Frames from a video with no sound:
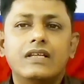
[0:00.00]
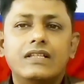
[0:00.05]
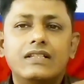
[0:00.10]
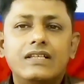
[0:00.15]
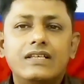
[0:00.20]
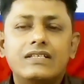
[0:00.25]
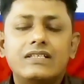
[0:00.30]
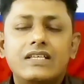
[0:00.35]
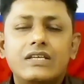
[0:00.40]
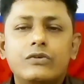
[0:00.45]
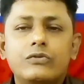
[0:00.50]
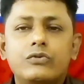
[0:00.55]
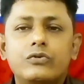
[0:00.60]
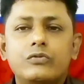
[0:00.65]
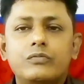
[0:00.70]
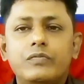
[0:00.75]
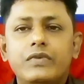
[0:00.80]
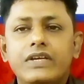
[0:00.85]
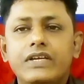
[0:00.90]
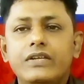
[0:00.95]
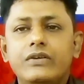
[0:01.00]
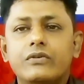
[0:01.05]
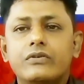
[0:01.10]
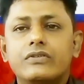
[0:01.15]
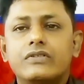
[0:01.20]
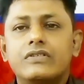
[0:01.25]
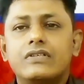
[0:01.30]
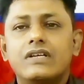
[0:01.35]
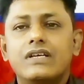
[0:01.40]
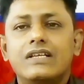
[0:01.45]
These YouTube
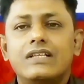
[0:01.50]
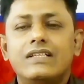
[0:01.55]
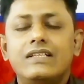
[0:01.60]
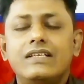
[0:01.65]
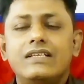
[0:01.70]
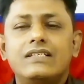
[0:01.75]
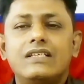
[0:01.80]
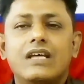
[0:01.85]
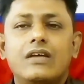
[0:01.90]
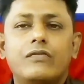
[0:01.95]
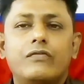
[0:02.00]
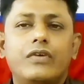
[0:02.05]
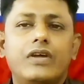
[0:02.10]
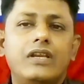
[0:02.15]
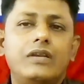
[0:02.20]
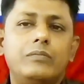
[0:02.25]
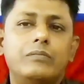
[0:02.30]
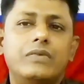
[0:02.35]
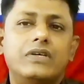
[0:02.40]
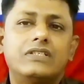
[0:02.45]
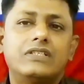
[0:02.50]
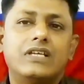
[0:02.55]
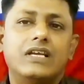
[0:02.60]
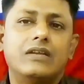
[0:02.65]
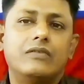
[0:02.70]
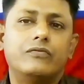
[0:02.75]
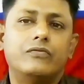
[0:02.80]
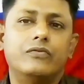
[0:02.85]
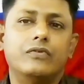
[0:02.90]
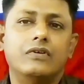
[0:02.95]
videos, these are very much
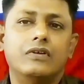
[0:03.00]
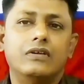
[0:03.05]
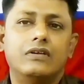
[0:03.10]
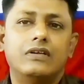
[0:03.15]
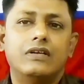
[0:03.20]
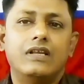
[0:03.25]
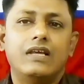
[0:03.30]
helpful,